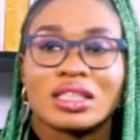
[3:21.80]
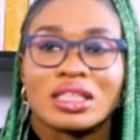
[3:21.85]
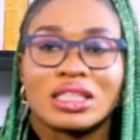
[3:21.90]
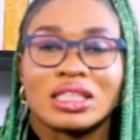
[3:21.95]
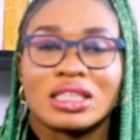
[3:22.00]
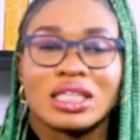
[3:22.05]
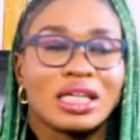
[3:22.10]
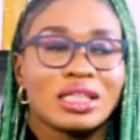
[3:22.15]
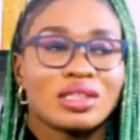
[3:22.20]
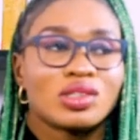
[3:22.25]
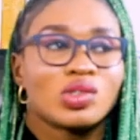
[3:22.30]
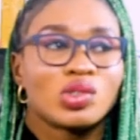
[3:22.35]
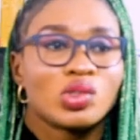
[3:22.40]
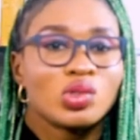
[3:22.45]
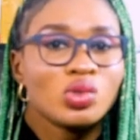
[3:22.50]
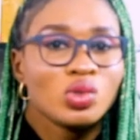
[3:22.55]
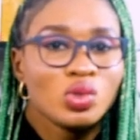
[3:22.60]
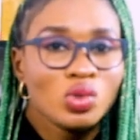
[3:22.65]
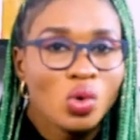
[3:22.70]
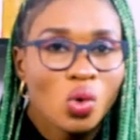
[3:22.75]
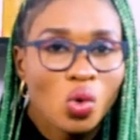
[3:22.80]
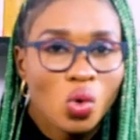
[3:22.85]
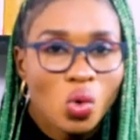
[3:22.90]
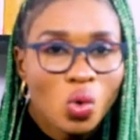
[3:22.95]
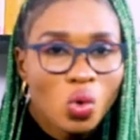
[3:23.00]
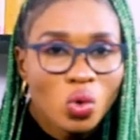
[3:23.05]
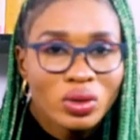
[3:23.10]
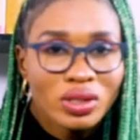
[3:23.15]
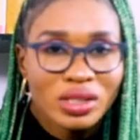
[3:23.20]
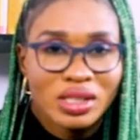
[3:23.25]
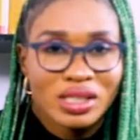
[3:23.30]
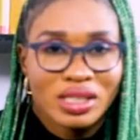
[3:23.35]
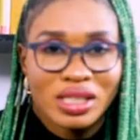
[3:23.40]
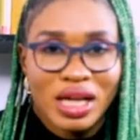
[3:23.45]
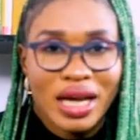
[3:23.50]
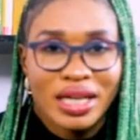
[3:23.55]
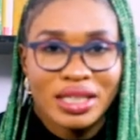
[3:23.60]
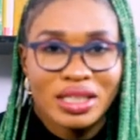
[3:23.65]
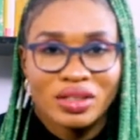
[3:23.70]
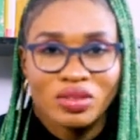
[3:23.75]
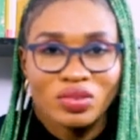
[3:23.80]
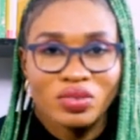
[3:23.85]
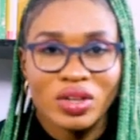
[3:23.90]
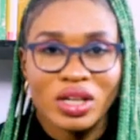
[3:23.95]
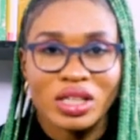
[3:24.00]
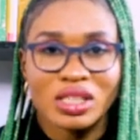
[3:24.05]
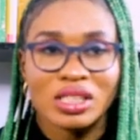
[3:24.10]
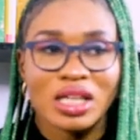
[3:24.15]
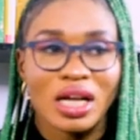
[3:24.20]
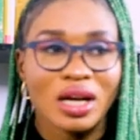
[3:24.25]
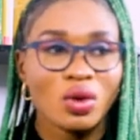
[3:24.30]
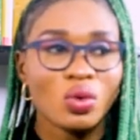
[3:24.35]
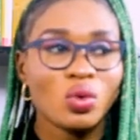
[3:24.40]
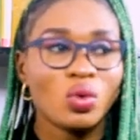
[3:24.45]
there's no side effects like,